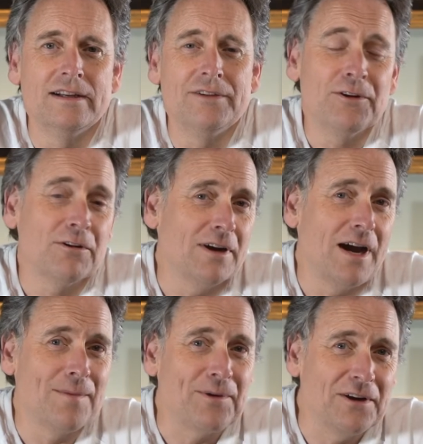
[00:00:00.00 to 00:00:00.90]
If you're a
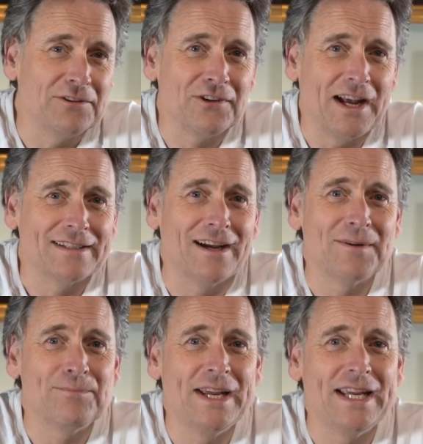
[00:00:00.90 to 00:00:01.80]
hypochondriac
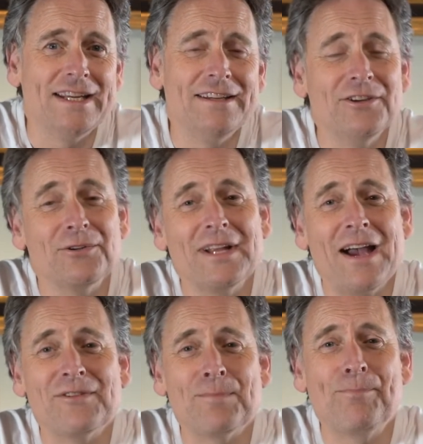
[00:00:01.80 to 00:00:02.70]
like me, you'll
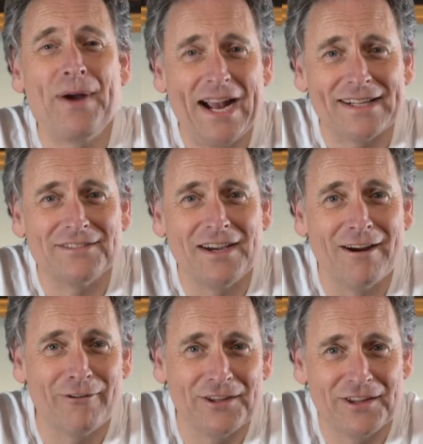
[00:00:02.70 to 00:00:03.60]
have a packed
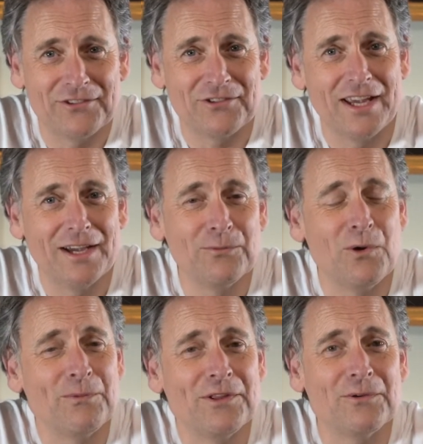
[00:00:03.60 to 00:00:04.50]
diary this year,
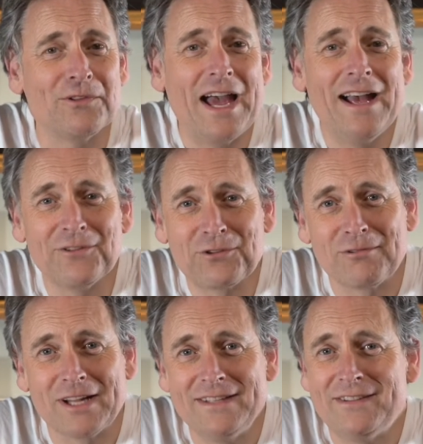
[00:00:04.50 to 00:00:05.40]
what with all the health
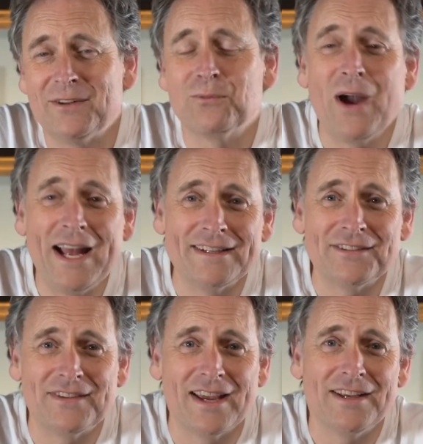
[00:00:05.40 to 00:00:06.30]
related
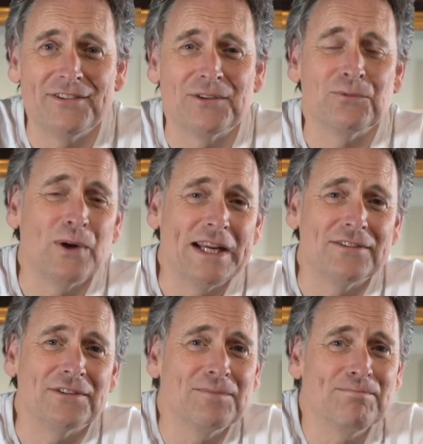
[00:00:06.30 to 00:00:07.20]
awareness days and
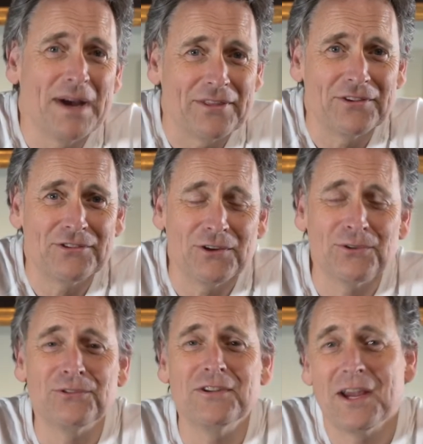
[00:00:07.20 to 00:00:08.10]
weeks and months you'll
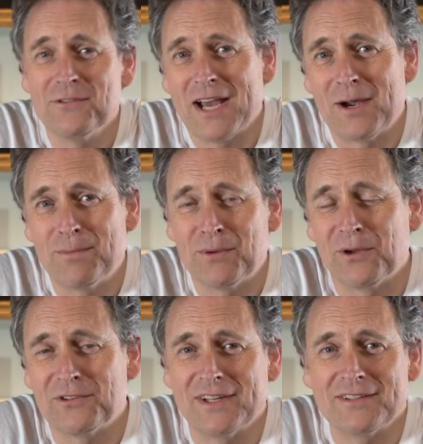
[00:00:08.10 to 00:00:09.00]
no doubt be
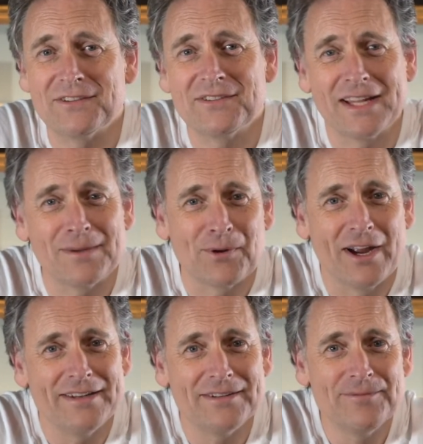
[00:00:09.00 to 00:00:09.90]
wanting to
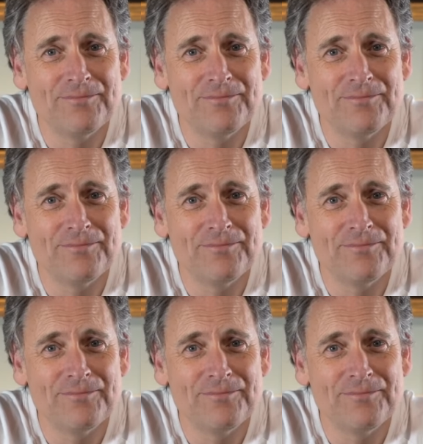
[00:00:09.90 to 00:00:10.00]
celebrate.